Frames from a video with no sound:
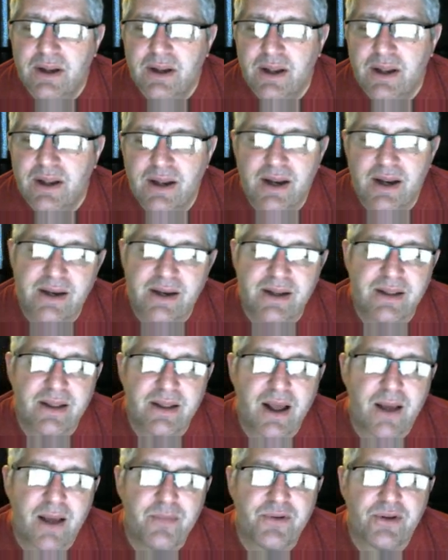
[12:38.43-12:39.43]
and I did the
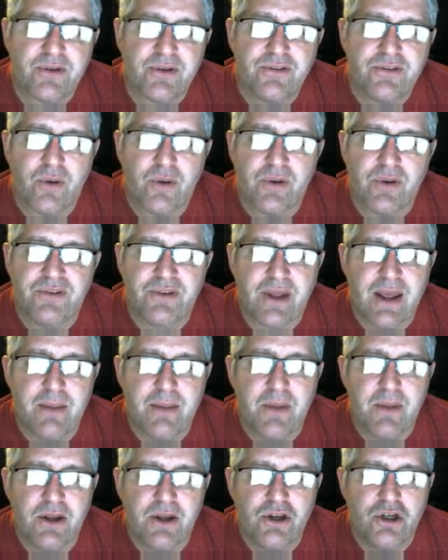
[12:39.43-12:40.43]
opposite. So it's
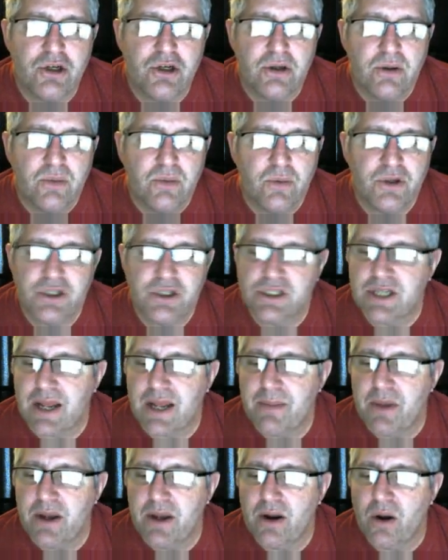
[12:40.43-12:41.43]
image, which is
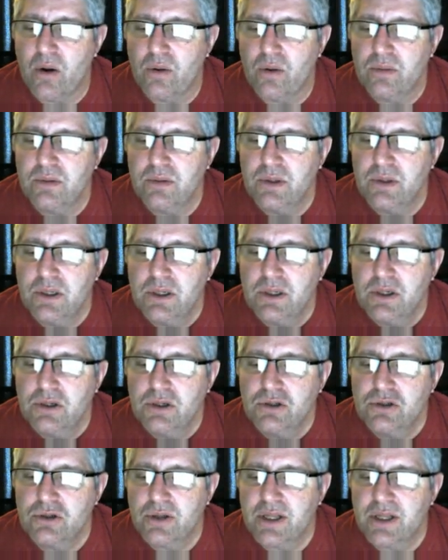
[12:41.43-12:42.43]
MNO.
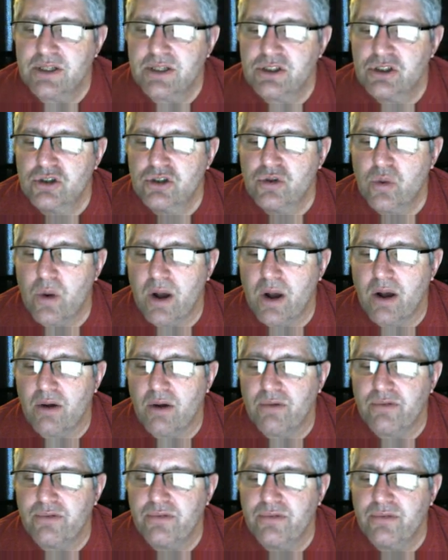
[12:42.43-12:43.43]
So that's
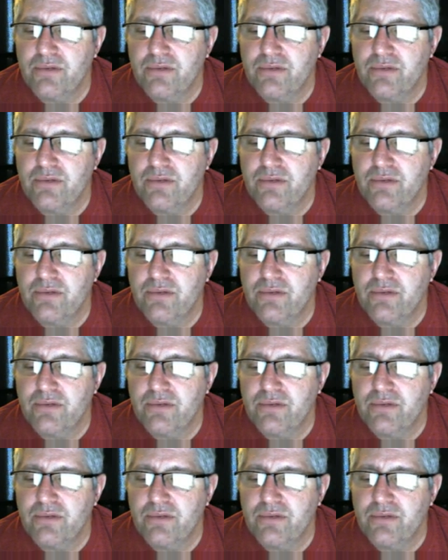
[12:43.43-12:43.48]
12